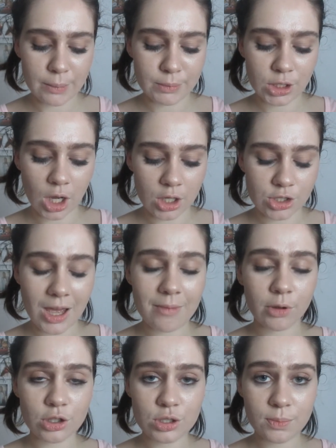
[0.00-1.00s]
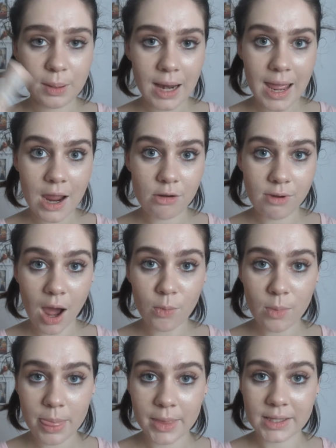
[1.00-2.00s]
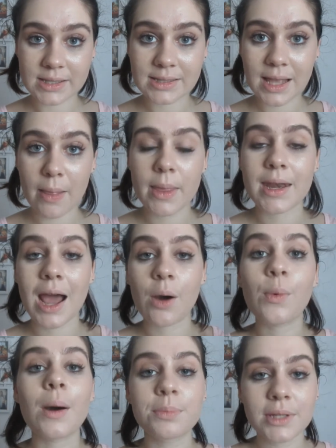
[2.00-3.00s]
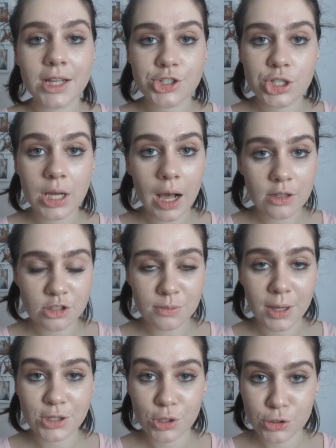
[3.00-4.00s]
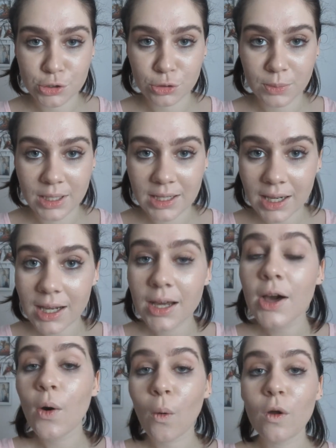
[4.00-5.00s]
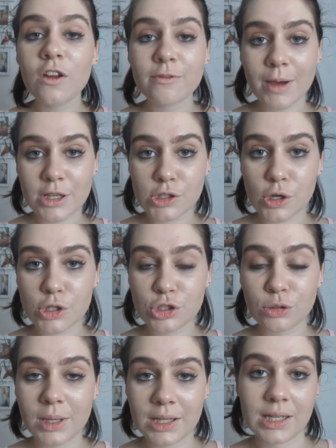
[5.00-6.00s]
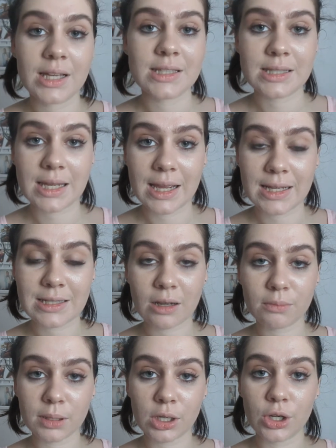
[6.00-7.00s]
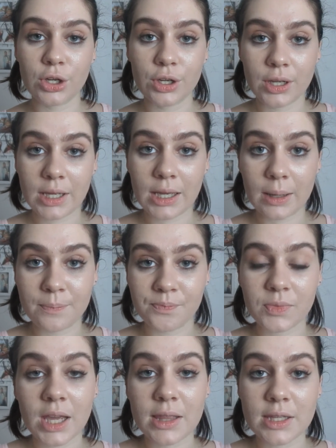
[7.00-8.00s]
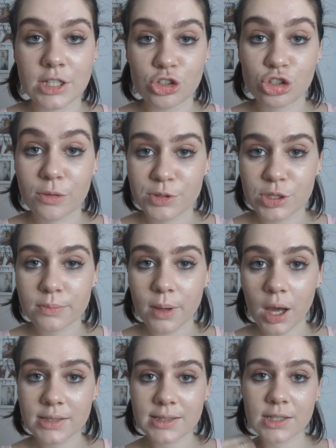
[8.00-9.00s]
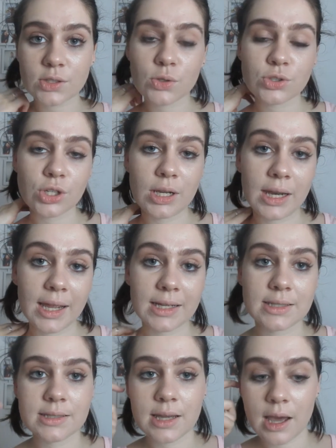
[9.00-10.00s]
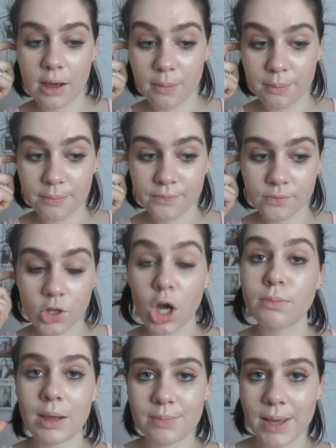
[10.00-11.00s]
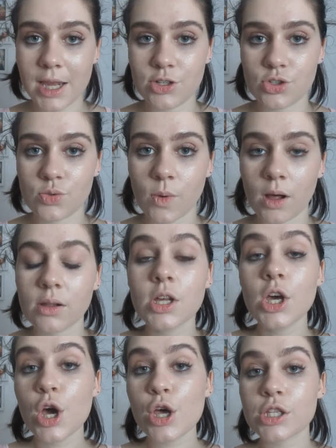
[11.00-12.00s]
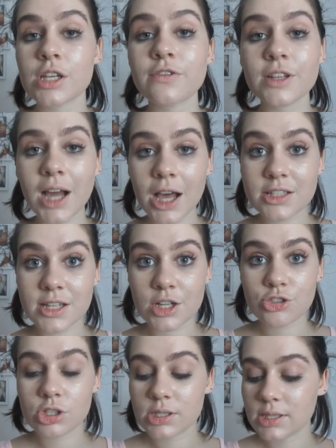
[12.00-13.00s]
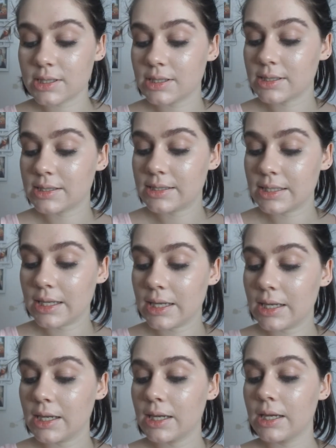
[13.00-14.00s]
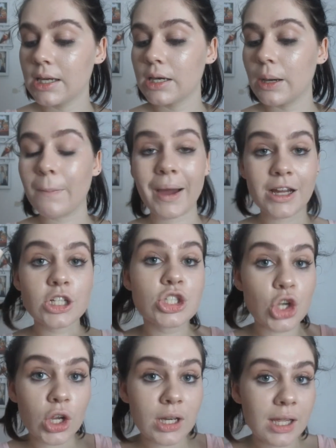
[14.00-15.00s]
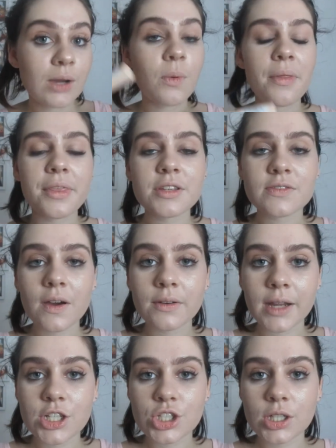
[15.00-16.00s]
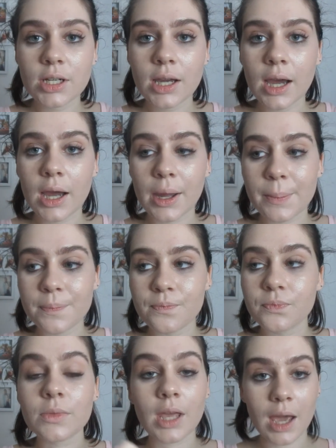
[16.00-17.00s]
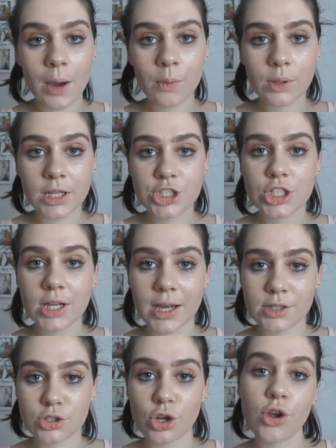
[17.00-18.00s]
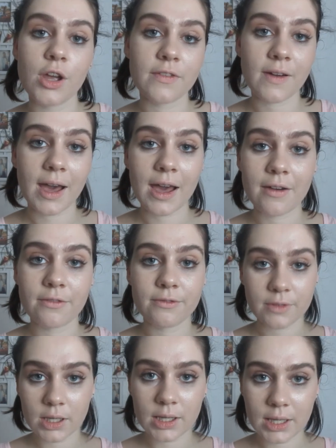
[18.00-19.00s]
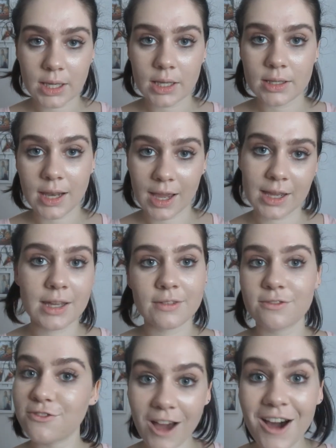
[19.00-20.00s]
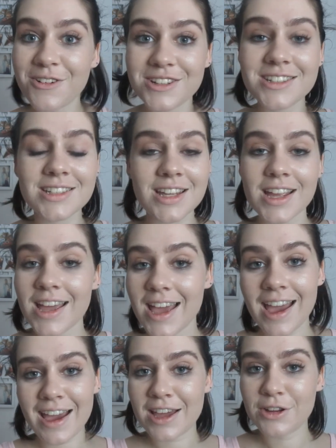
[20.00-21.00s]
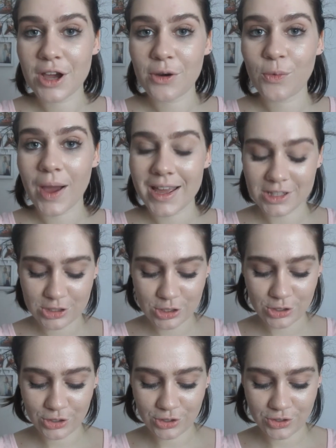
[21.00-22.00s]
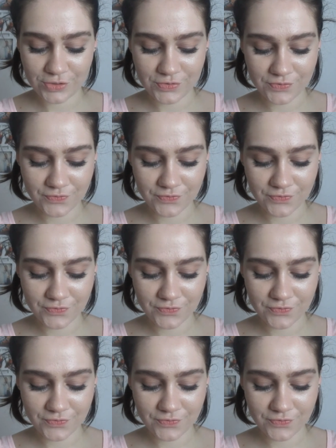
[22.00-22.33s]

yeah, so I'm going to play around with this, and then I will update you guys on my social media. All of my social media is linked down below in the description box, and it's also linked on my page as well. So if you guys are interested to see my journey with this foundation, I will let you guys know if I have, like, found a way to